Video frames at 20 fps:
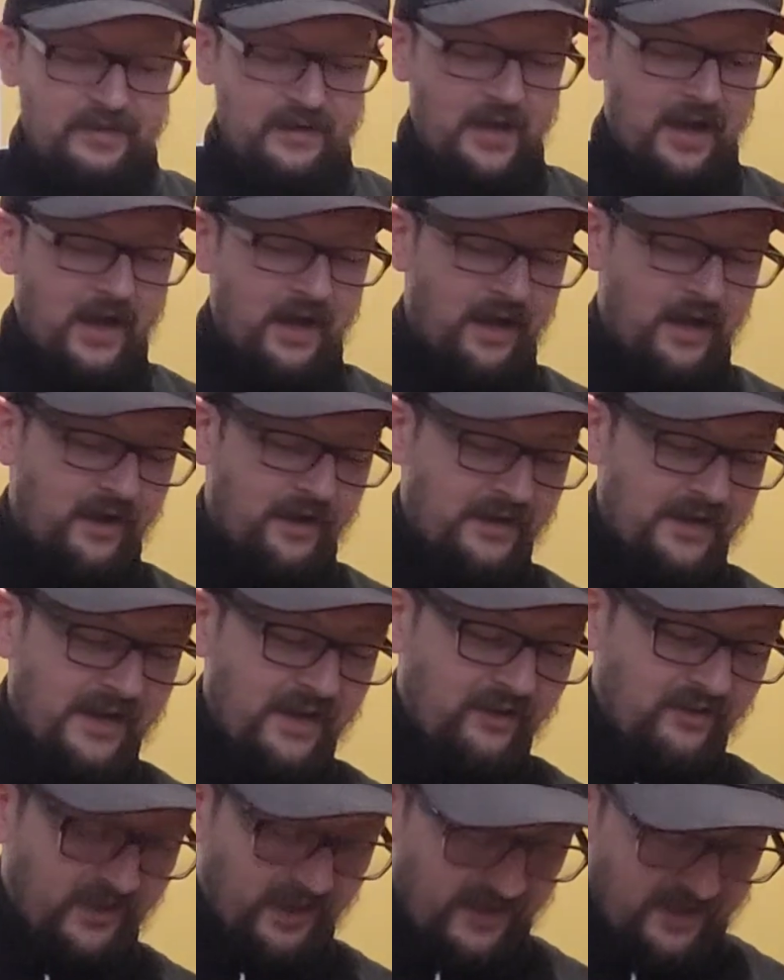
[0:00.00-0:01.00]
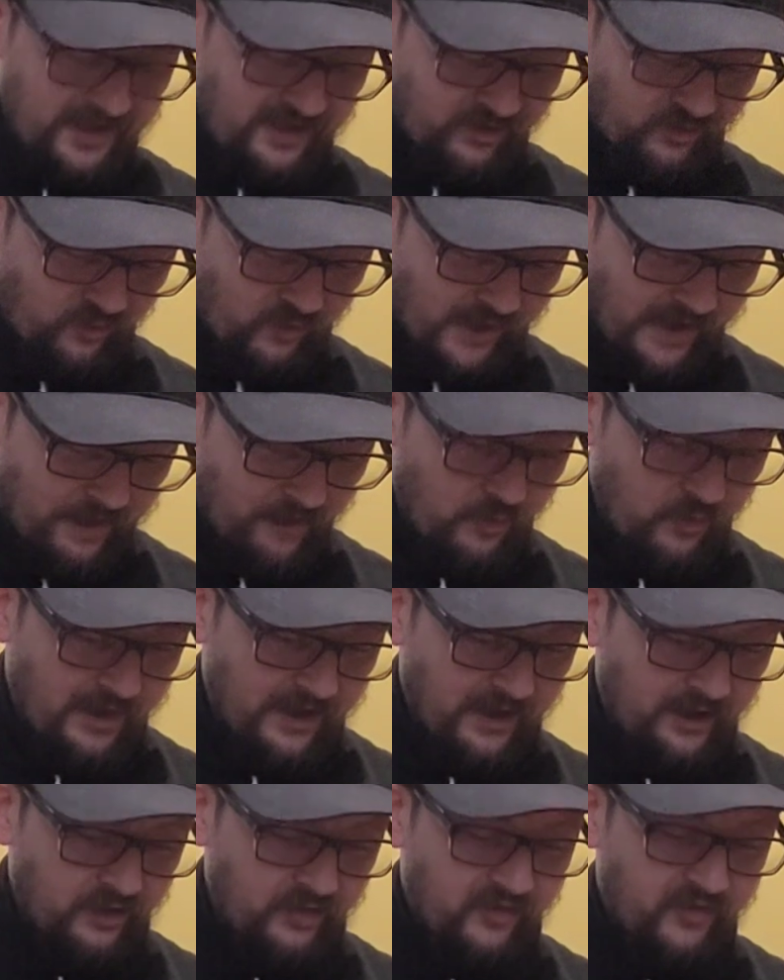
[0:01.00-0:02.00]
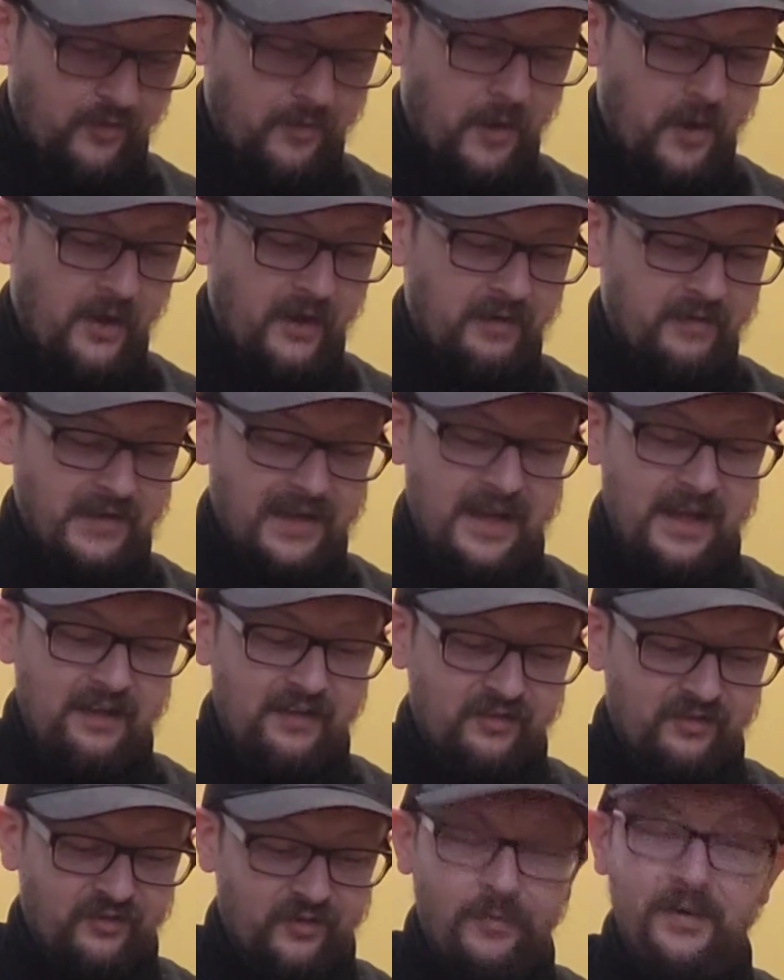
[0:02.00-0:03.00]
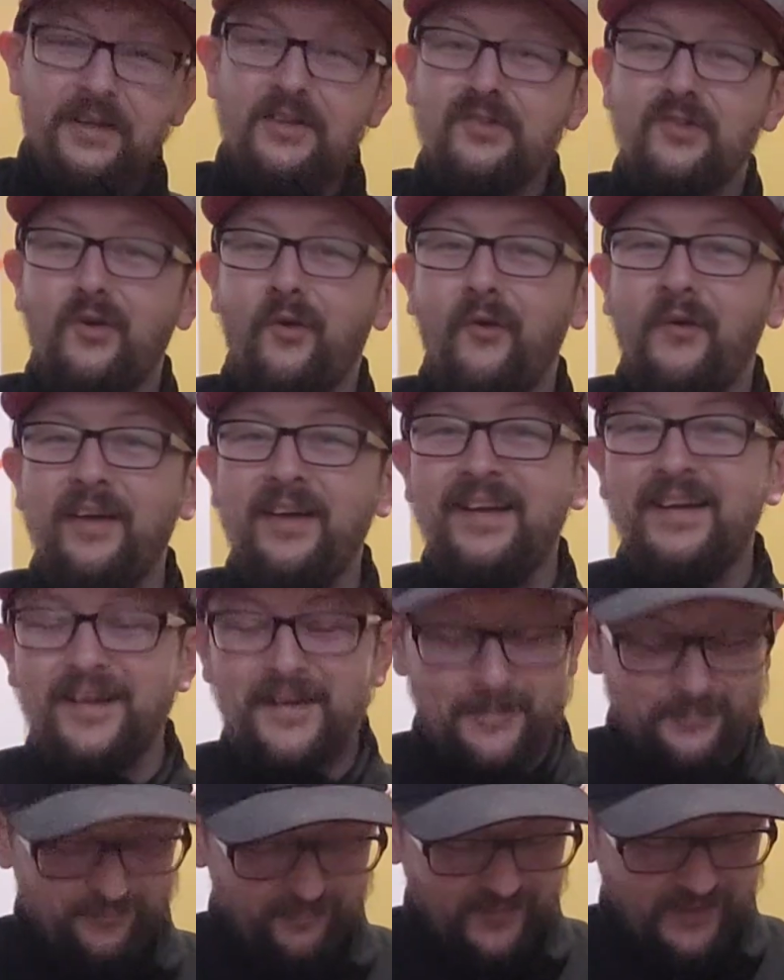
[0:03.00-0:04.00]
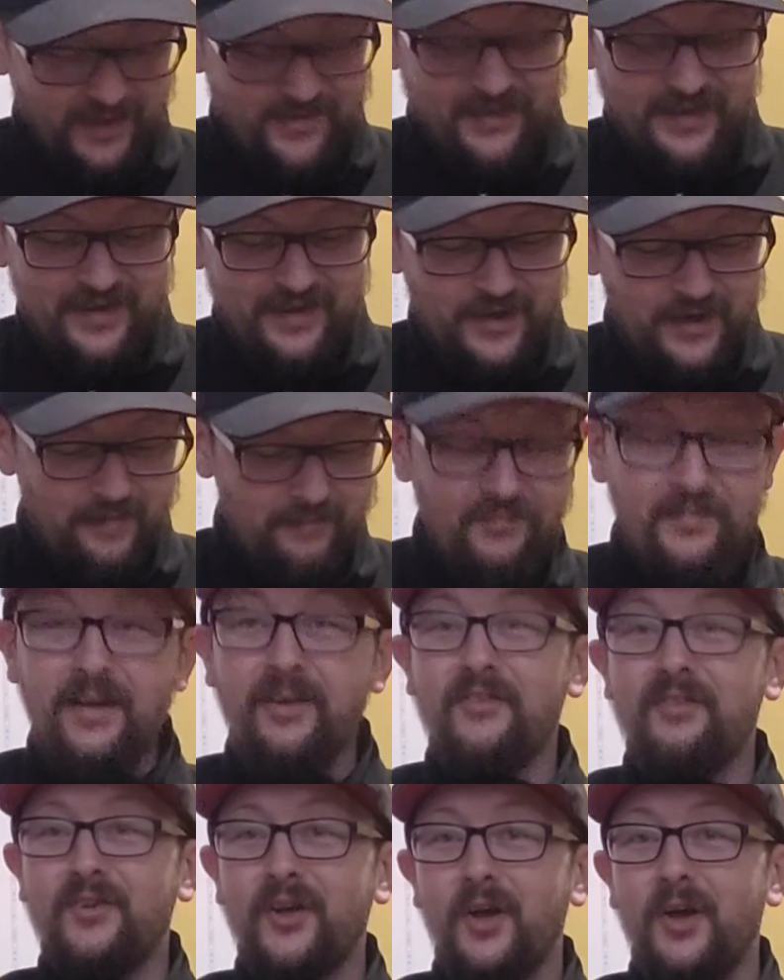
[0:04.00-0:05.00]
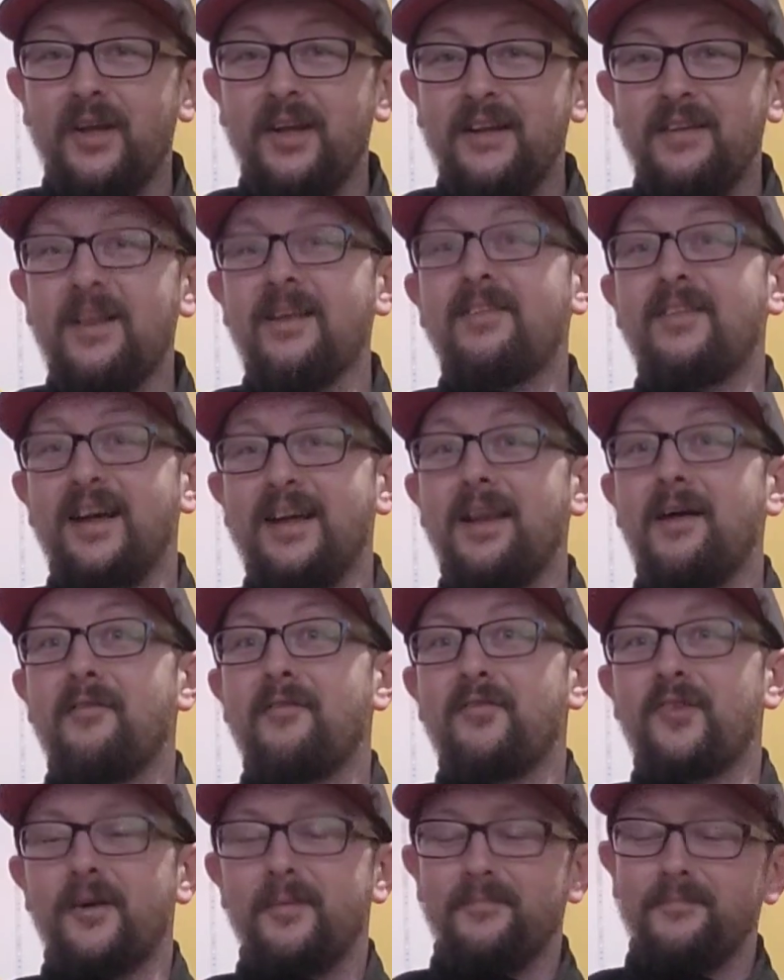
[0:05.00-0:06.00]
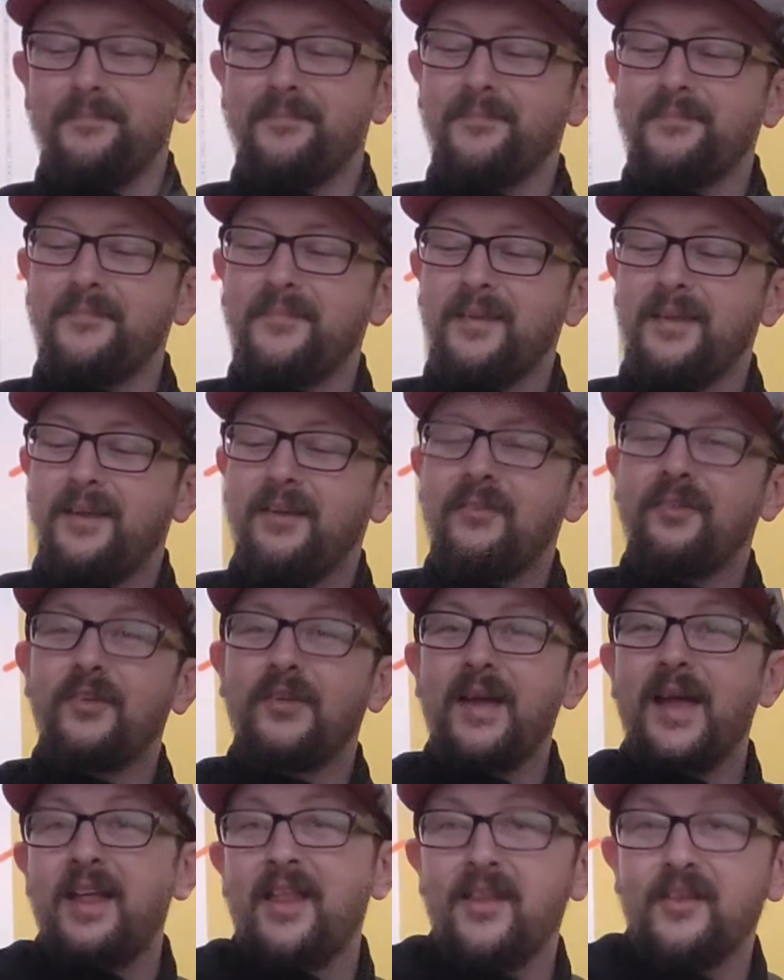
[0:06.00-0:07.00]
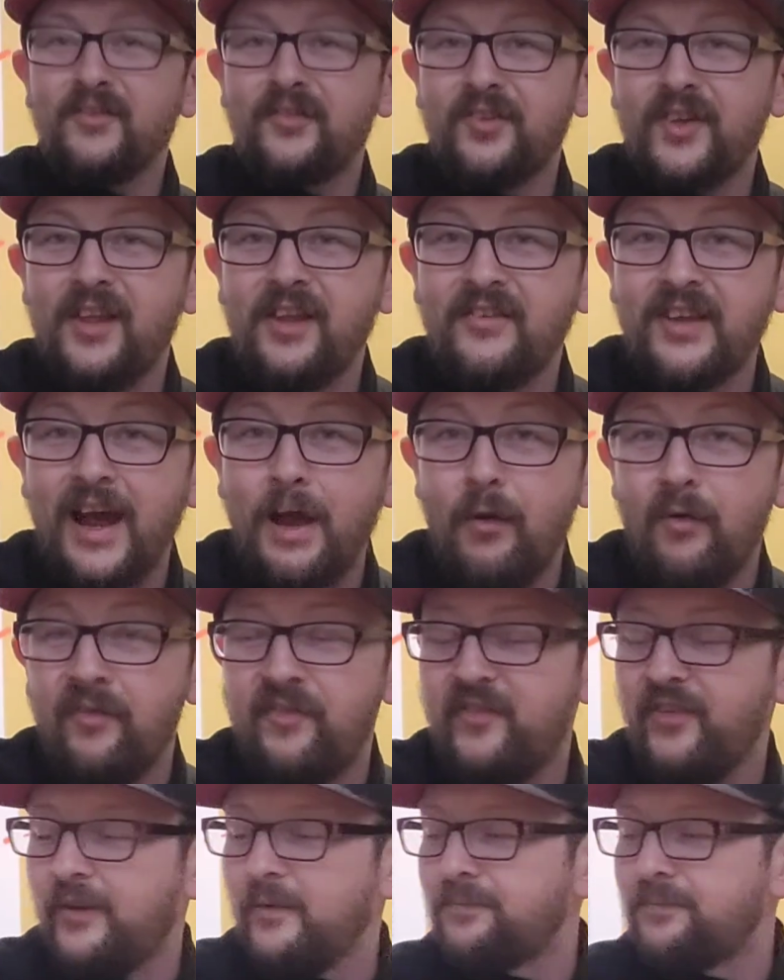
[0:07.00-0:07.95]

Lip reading: and he sent these graham crackers for my kids to enjoy, and they certainly did. They loved them. So yeah, so there's Alf.